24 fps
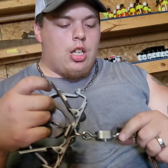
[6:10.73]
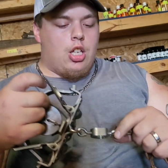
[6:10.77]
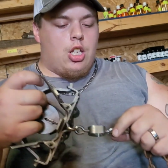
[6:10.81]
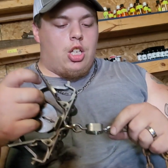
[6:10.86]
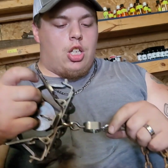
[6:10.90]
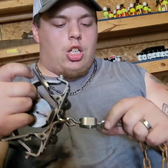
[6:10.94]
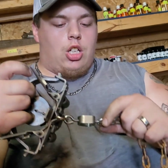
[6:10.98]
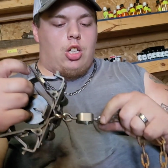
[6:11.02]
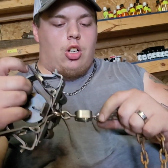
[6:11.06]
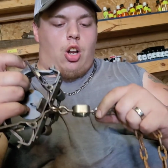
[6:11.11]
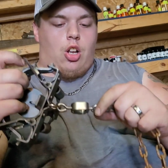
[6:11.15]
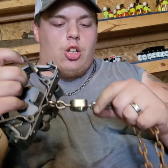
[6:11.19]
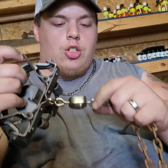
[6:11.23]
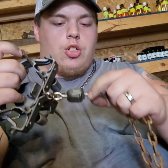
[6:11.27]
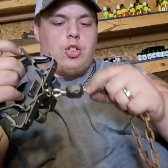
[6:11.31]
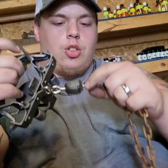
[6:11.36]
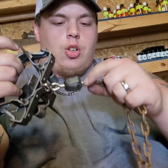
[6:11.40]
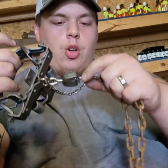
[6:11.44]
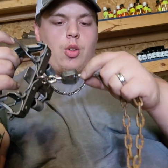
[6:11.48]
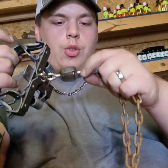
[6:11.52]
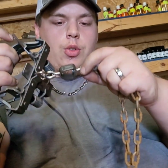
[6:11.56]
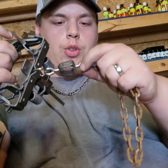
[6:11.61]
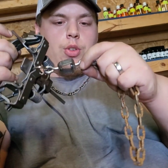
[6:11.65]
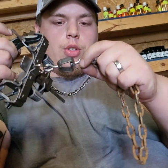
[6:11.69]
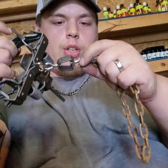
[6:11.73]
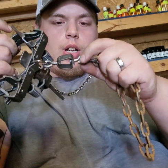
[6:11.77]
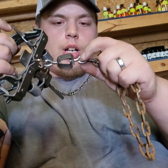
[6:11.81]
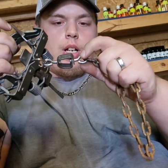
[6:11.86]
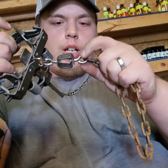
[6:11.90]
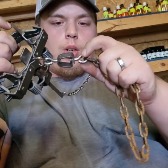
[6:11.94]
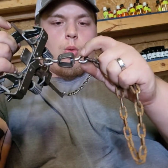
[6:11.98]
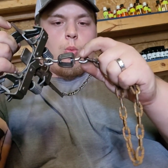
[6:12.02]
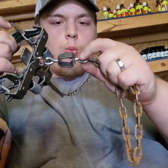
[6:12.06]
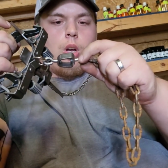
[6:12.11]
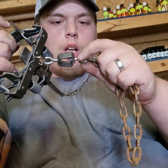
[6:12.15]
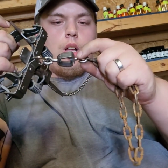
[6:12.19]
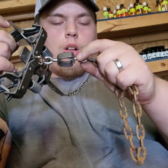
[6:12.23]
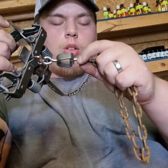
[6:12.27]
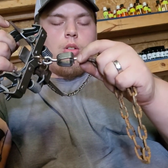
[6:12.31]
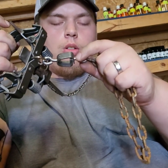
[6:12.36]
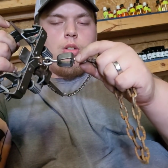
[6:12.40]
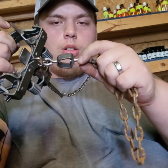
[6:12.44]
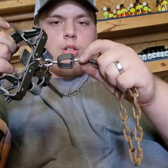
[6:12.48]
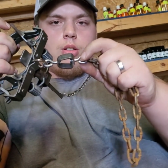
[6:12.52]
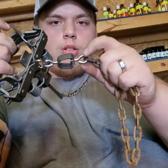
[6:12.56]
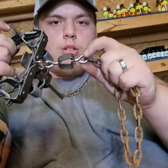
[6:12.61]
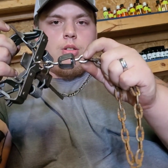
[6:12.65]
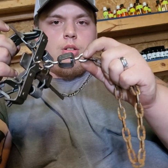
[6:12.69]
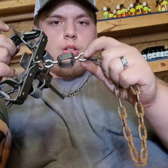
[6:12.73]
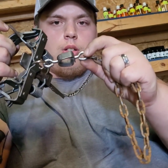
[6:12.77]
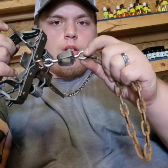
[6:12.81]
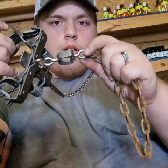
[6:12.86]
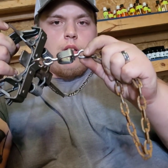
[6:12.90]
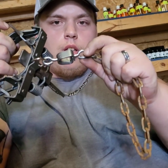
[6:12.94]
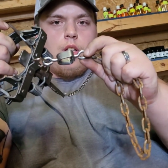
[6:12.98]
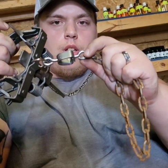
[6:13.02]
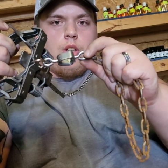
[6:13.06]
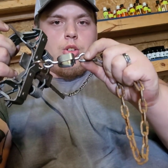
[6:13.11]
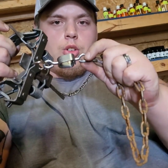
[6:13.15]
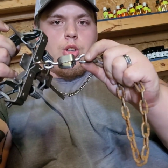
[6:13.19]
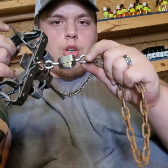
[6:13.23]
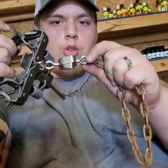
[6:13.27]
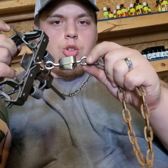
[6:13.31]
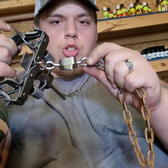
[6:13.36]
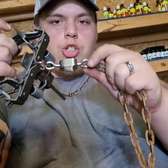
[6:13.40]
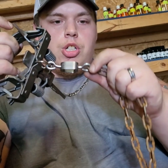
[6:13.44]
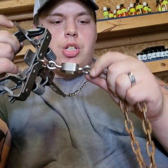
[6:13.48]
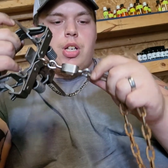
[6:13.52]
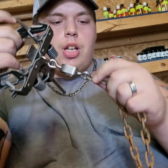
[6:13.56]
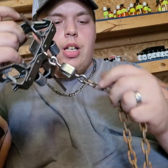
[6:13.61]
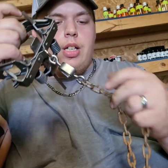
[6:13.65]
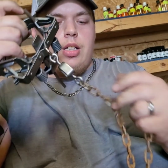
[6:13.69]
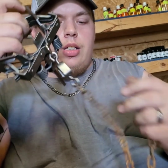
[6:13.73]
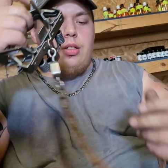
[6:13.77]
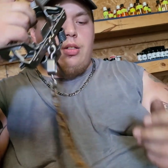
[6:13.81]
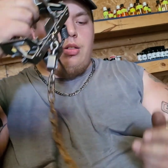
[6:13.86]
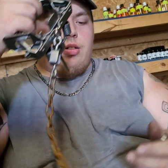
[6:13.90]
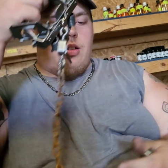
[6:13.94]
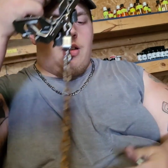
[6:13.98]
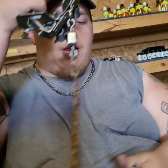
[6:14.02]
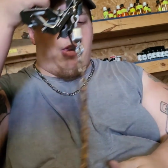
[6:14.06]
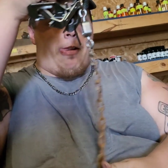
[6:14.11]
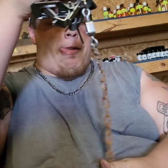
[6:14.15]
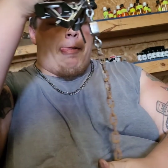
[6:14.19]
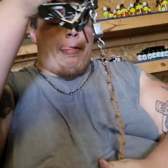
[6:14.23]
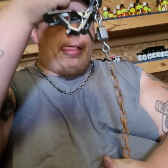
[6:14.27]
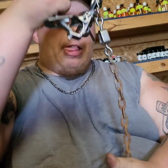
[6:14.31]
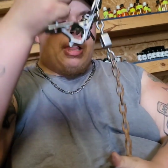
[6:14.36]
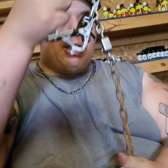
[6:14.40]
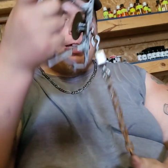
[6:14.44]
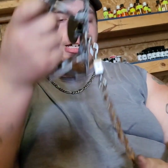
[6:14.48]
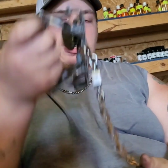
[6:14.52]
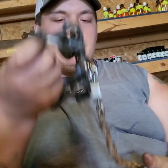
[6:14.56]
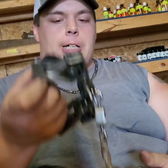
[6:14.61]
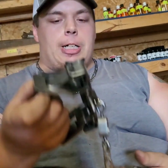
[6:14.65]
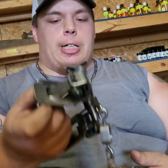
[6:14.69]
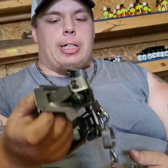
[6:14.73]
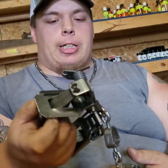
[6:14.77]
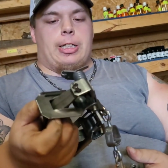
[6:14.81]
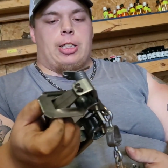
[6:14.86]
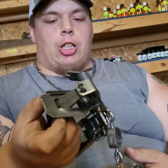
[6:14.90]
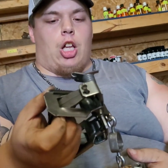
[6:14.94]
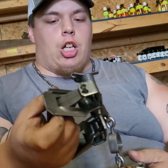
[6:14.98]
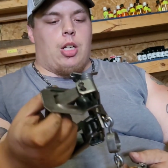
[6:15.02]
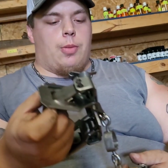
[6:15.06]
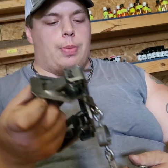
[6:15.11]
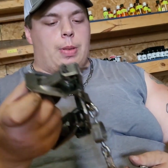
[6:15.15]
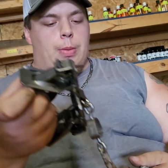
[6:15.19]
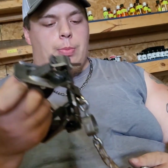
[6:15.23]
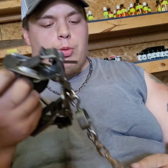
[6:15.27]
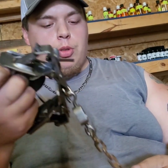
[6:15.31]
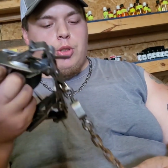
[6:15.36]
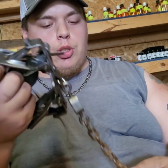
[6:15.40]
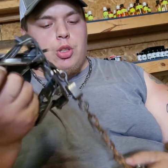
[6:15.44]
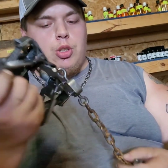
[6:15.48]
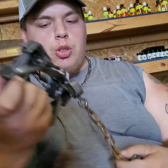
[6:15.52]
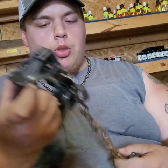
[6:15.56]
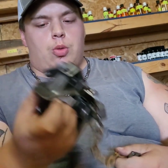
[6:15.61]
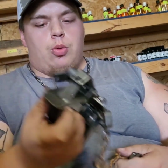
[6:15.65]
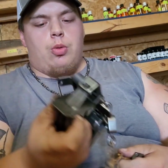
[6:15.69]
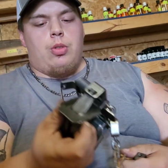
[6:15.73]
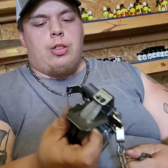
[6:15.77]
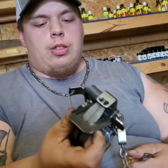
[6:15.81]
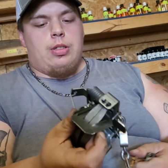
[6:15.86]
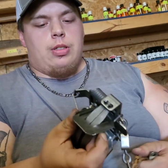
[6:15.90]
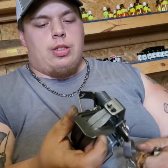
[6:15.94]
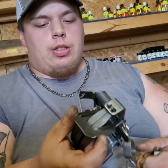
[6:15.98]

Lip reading: You can also go through there and weld those shut. A lot of people do.